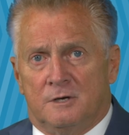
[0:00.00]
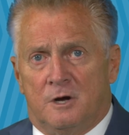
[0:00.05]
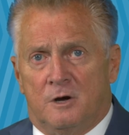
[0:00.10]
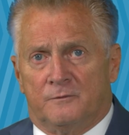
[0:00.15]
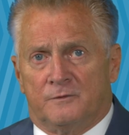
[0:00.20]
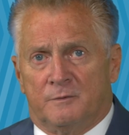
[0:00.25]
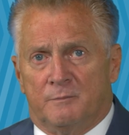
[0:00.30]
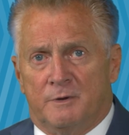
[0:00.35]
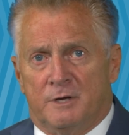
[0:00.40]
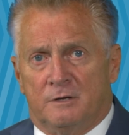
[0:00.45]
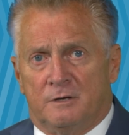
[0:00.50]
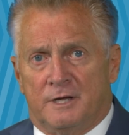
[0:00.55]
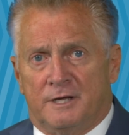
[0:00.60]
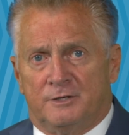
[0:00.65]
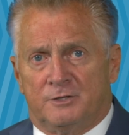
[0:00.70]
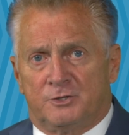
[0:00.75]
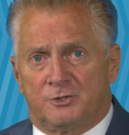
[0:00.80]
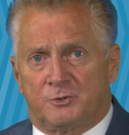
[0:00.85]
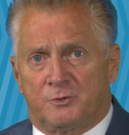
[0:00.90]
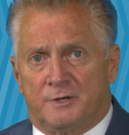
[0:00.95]
on the mill
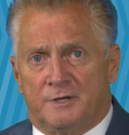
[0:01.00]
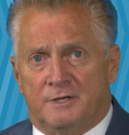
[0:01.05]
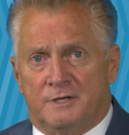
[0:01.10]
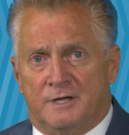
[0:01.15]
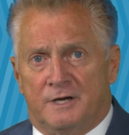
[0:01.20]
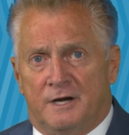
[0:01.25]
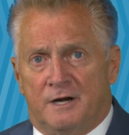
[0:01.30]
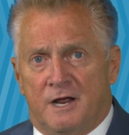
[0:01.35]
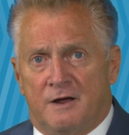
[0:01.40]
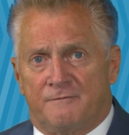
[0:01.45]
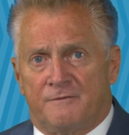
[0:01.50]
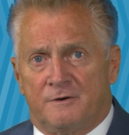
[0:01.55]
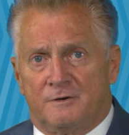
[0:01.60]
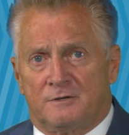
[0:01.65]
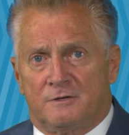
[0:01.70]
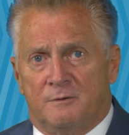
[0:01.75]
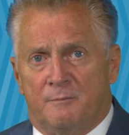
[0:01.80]
industry in an effort